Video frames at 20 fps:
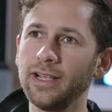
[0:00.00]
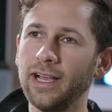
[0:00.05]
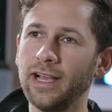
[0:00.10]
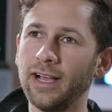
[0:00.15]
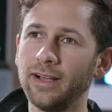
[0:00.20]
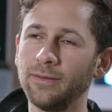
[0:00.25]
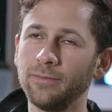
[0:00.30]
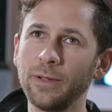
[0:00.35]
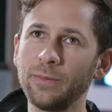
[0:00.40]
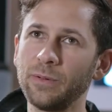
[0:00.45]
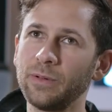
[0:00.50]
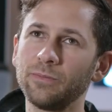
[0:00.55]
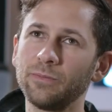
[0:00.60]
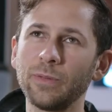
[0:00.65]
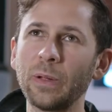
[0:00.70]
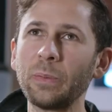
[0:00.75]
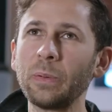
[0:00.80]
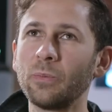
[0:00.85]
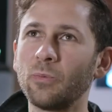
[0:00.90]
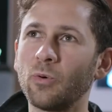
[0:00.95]
Yeah. Maybe
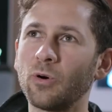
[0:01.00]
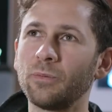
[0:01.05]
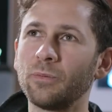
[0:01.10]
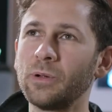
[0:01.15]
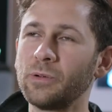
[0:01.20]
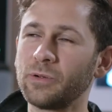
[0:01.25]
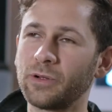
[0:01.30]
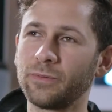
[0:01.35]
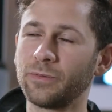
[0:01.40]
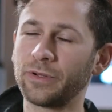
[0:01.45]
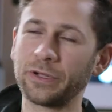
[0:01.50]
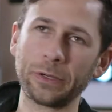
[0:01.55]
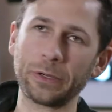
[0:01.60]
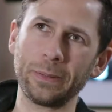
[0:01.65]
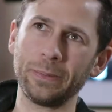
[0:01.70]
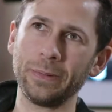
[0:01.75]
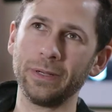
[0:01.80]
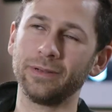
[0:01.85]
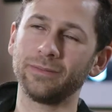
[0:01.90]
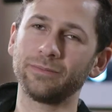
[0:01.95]
more. Maybe it
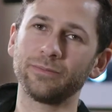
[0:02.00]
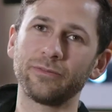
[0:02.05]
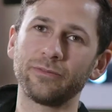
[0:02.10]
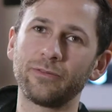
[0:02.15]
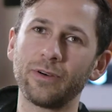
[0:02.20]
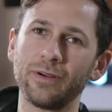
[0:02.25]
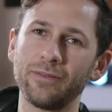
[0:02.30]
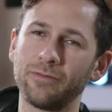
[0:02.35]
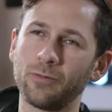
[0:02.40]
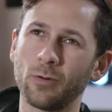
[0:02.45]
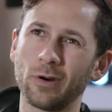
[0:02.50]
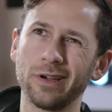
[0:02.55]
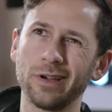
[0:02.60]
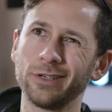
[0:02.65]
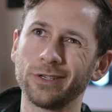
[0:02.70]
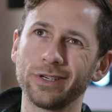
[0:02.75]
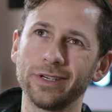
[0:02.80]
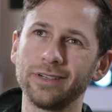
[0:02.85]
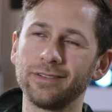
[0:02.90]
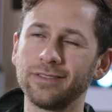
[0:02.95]
could have been
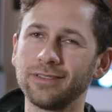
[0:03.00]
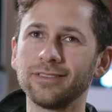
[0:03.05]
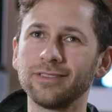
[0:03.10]
400